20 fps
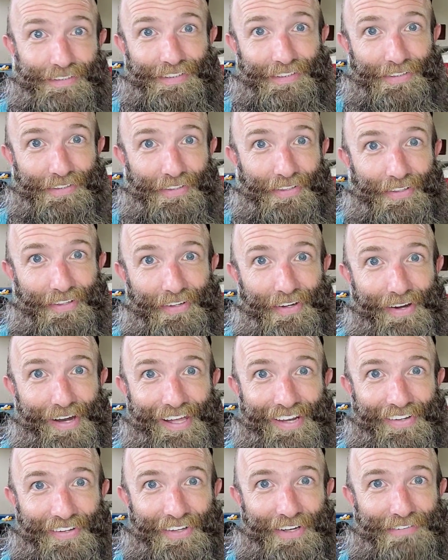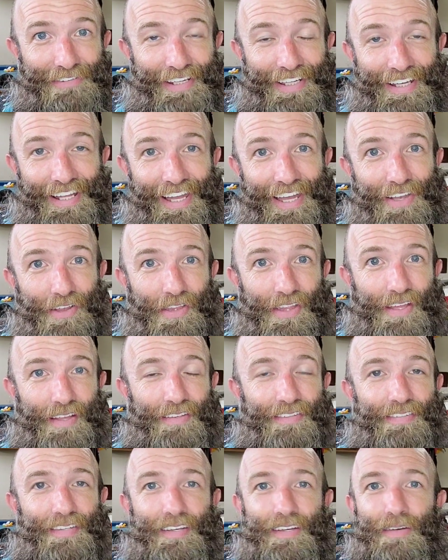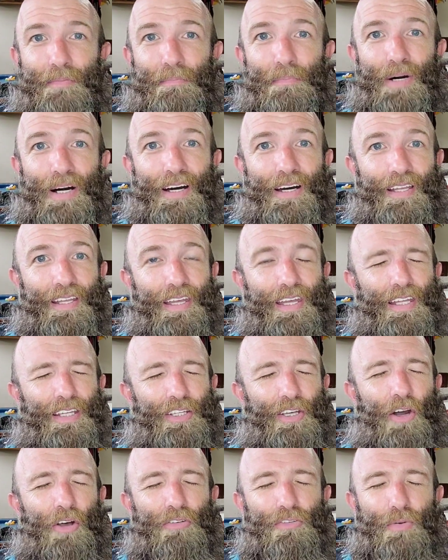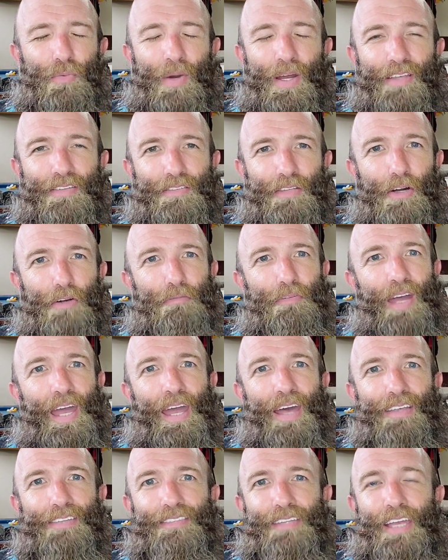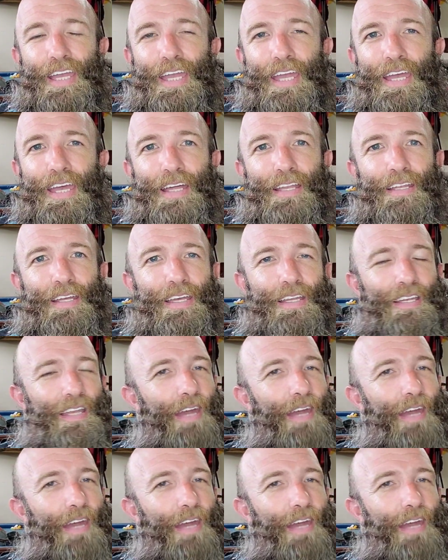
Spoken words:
oh, I don't know if I can handle this, but it goes away so fast and it